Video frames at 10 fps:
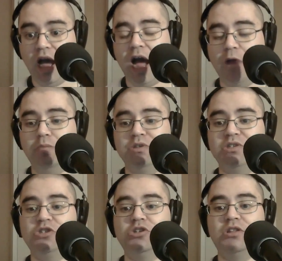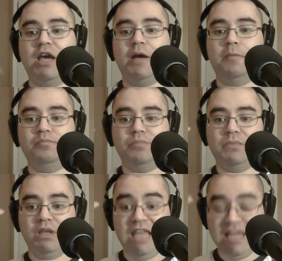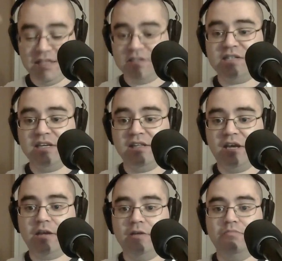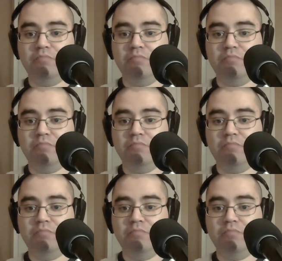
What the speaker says: I would position them in the ceiling,